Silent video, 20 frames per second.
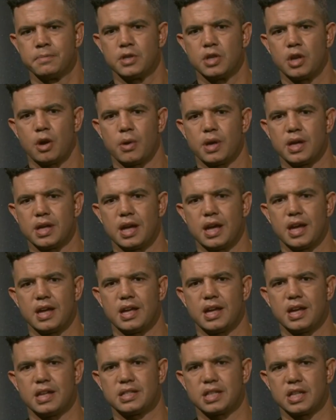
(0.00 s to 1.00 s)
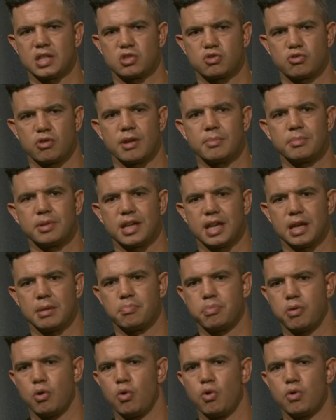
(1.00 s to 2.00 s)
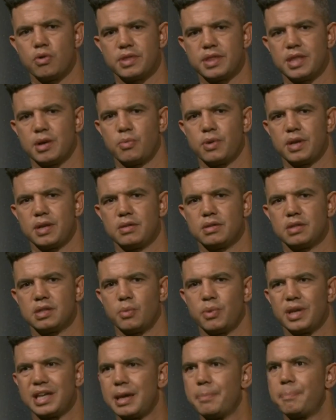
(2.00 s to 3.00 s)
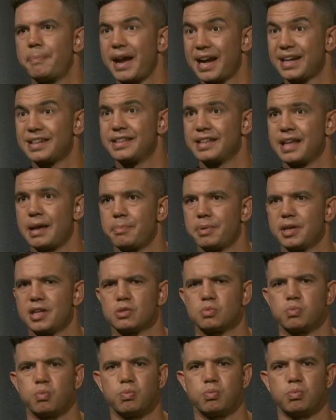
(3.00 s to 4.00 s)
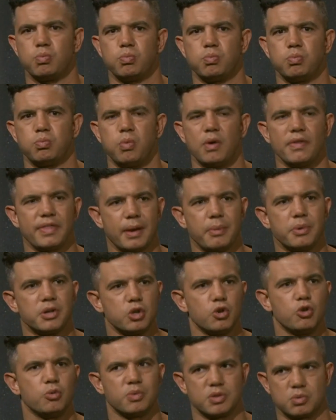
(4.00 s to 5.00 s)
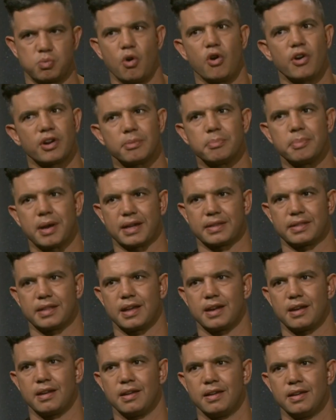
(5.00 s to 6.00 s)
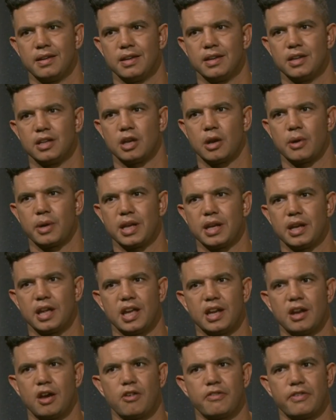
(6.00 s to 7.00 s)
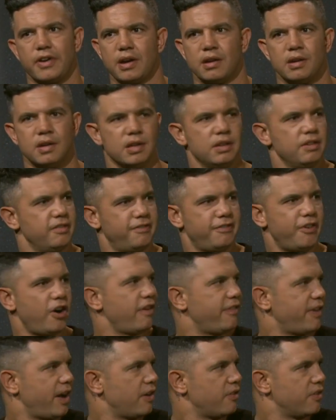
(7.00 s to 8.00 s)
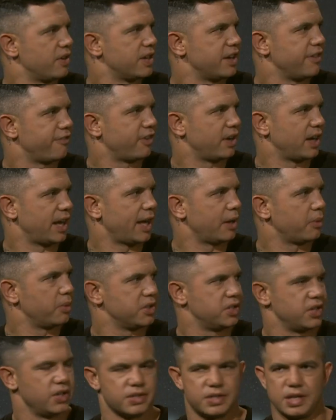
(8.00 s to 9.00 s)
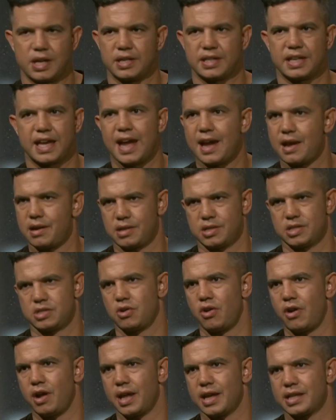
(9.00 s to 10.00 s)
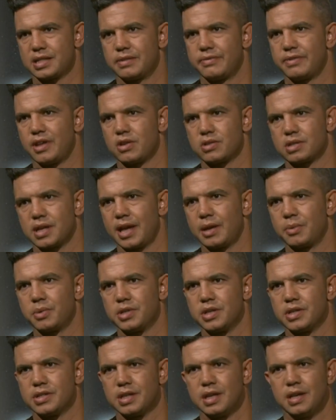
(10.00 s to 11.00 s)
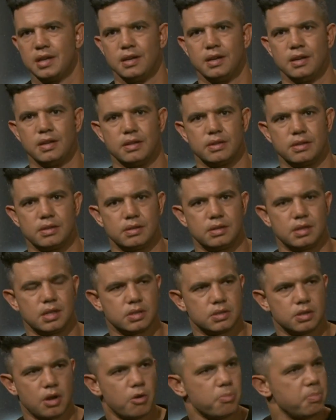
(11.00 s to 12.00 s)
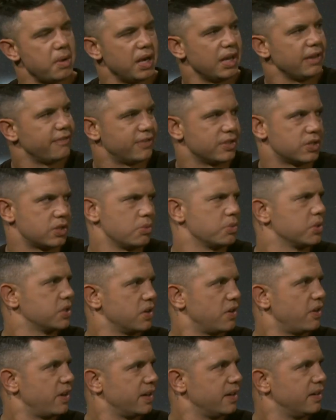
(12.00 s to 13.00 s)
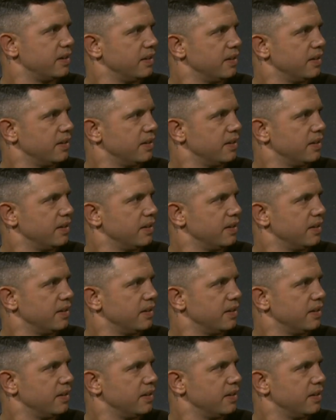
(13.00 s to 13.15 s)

you know, it's extremely important that we that we get back to that because what they were doing was working back then. Mm. You know, in, in over 500 different languages and countless dialects of those languages, there's no meaning for suicide